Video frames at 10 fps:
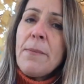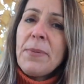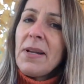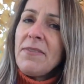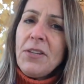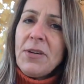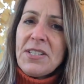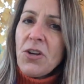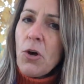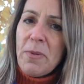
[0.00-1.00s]
but if you had
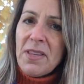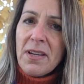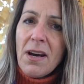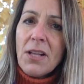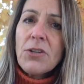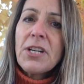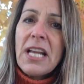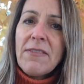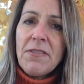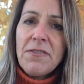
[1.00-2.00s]
told me that color could
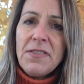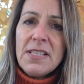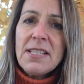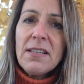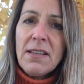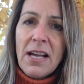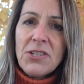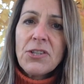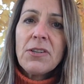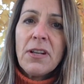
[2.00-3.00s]
have a
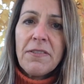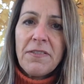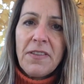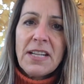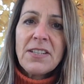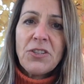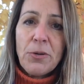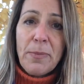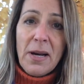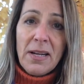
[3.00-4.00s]
physiological effect on your
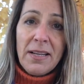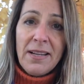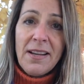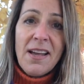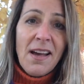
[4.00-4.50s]
body,